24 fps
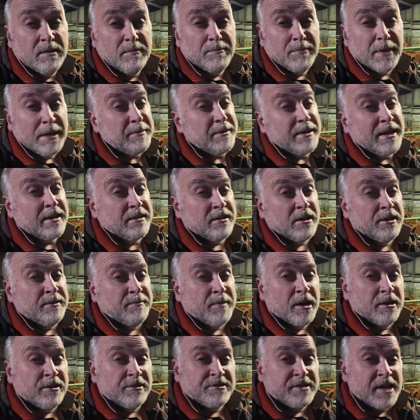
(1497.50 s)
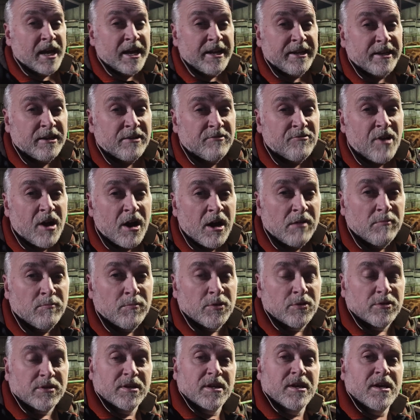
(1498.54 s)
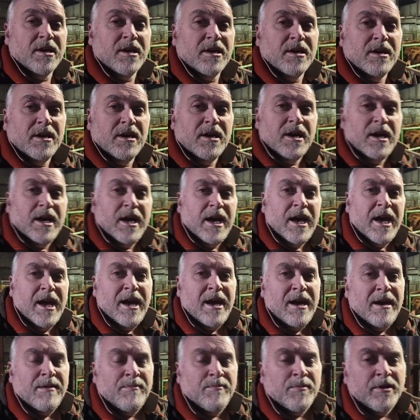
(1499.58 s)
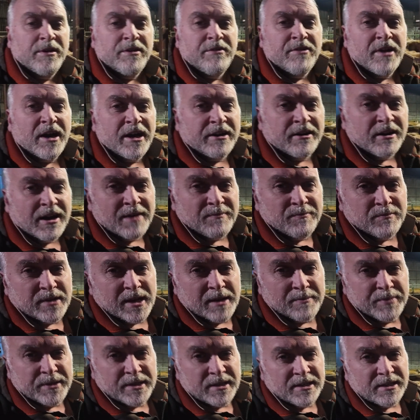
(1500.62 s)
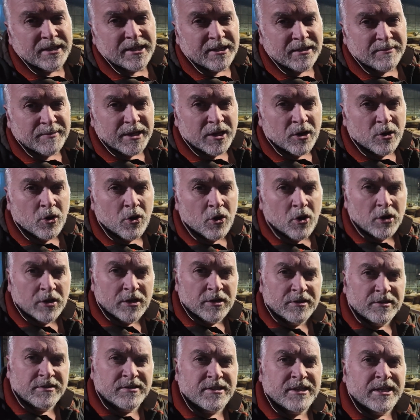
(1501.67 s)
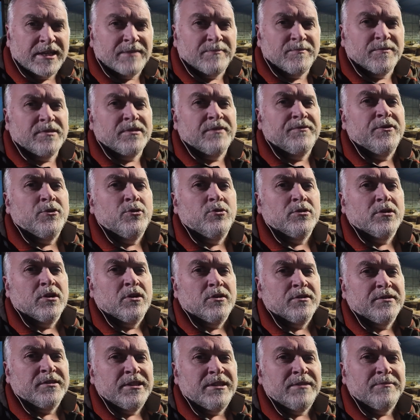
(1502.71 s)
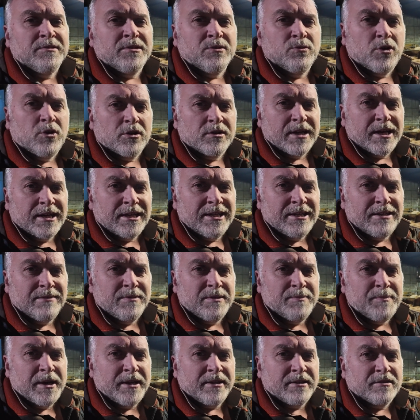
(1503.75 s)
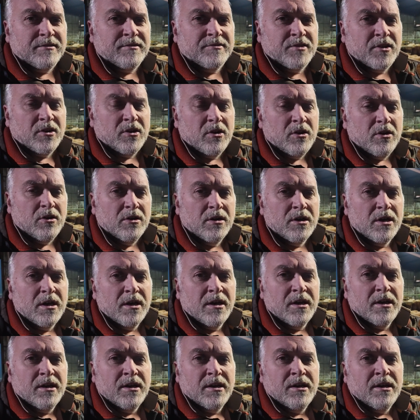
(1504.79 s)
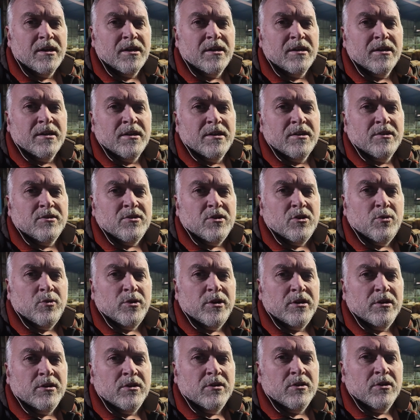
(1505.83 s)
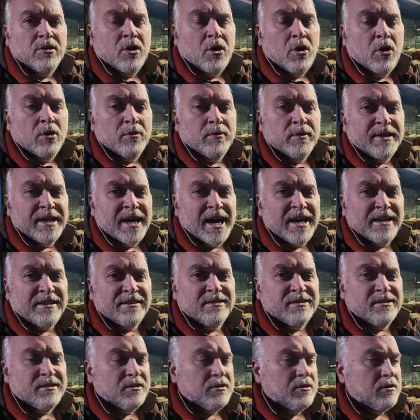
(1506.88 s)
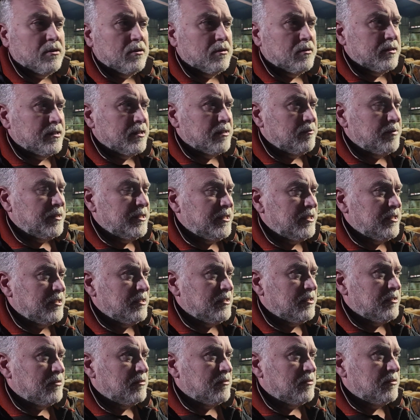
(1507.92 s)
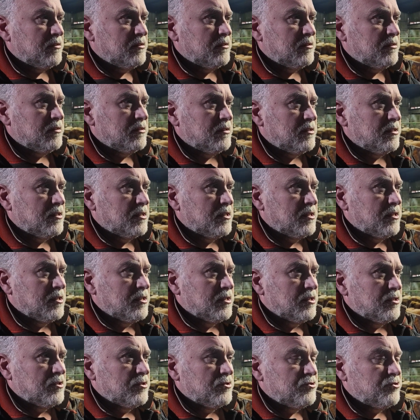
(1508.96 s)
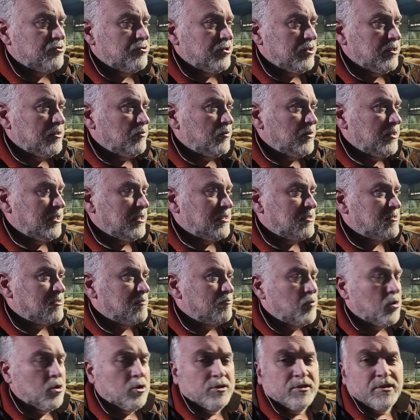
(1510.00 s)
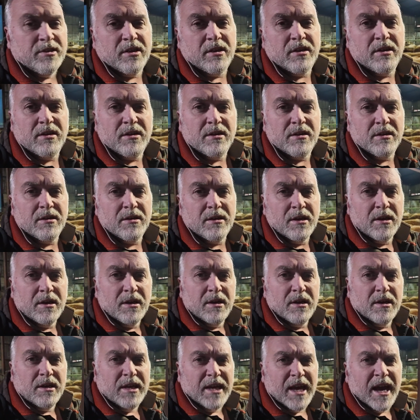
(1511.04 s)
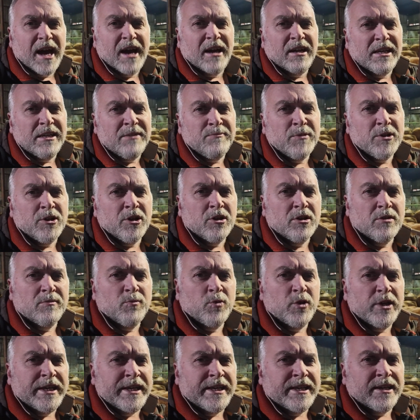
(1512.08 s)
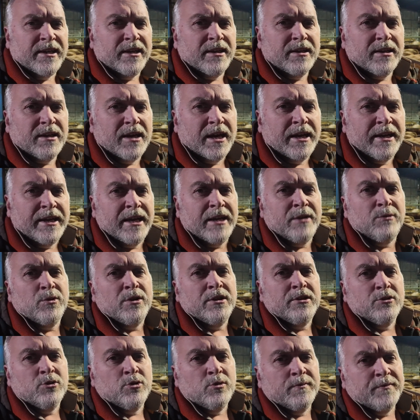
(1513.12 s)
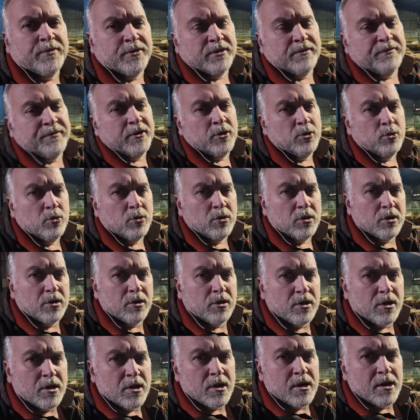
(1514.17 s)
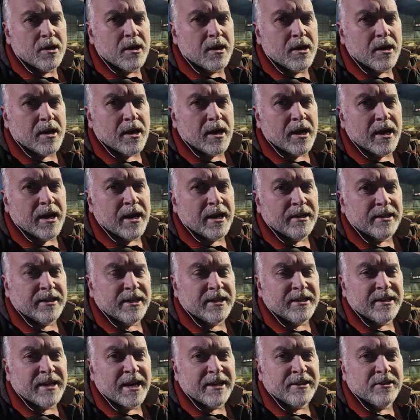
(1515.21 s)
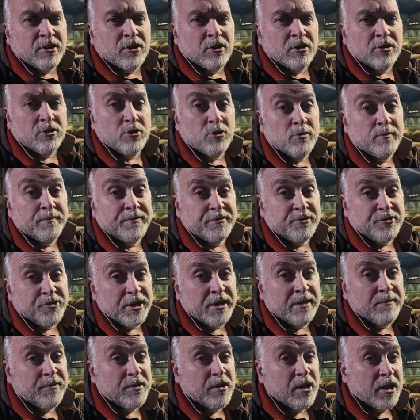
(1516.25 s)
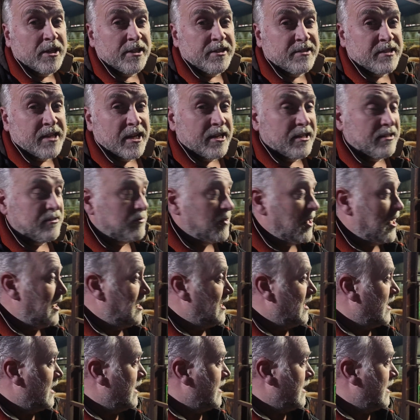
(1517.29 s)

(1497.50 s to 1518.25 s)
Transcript: that I'm understanding it wrong, but I'd rather have them that little bit older. It seems the fluke though seems to that little bit better. So So we're going with that. So there'll be 3 weeks, a month. Yeah, I'll leave him another week, and then we'll do him for the fluke and get that done. Do him for treat him for lice then as well.